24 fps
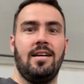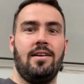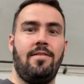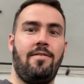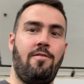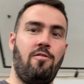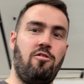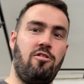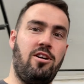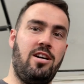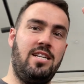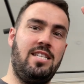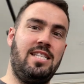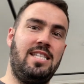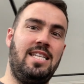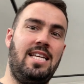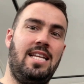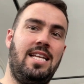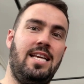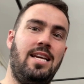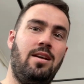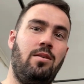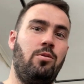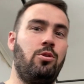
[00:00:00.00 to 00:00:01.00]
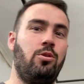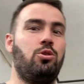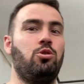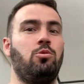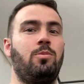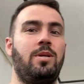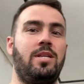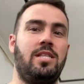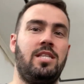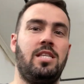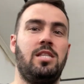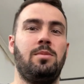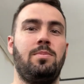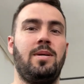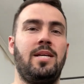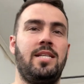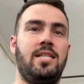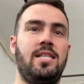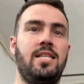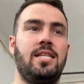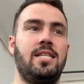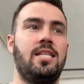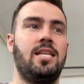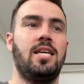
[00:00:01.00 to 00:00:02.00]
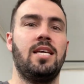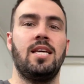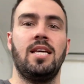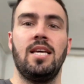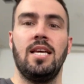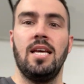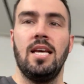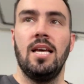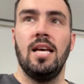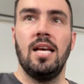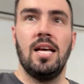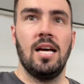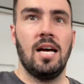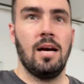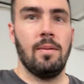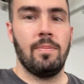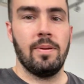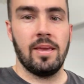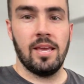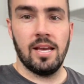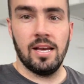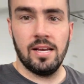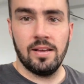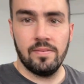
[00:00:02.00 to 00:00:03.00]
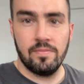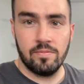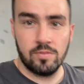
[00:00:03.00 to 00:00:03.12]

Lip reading: for our ceiling, which will be suspended up here.